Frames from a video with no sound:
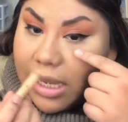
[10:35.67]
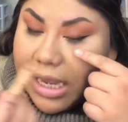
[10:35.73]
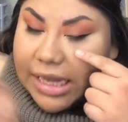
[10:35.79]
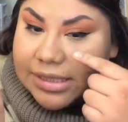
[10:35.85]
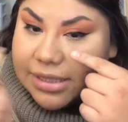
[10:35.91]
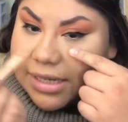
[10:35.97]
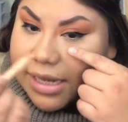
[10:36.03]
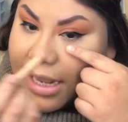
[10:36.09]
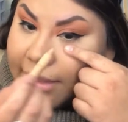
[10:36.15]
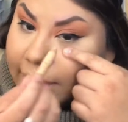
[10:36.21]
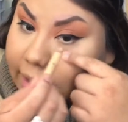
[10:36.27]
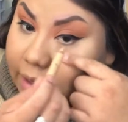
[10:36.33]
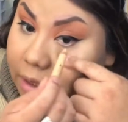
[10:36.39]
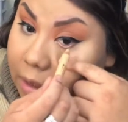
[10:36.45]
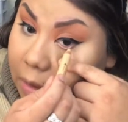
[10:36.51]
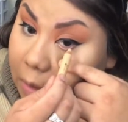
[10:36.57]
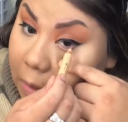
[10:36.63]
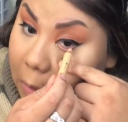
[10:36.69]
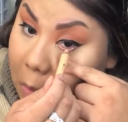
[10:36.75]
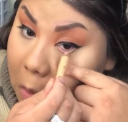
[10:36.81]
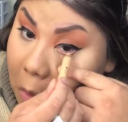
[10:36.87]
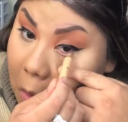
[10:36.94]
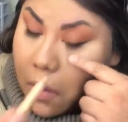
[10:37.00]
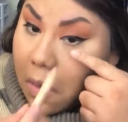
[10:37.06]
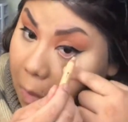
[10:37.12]
as an eyeliner,
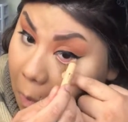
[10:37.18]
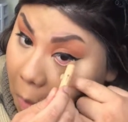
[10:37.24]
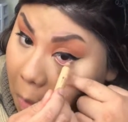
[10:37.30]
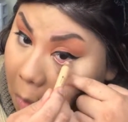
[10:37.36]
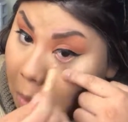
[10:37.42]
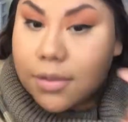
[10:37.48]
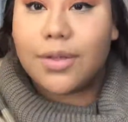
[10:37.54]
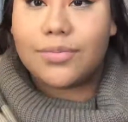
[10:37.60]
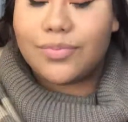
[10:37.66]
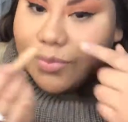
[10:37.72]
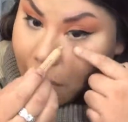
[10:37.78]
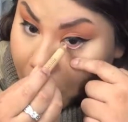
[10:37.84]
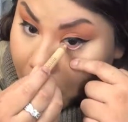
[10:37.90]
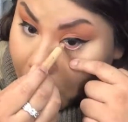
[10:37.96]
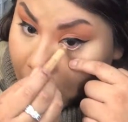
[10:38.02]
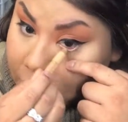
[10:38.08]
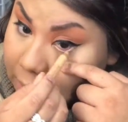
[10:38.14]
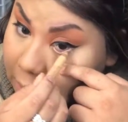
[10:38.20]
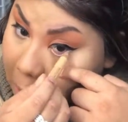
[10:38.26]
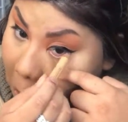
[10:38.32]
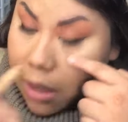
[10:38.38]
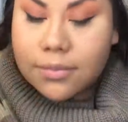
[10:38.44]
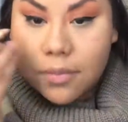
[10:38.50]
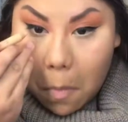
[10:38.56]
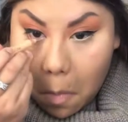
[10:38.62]
just like
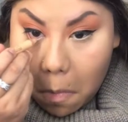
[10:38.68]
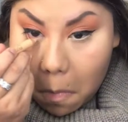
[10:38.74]
that.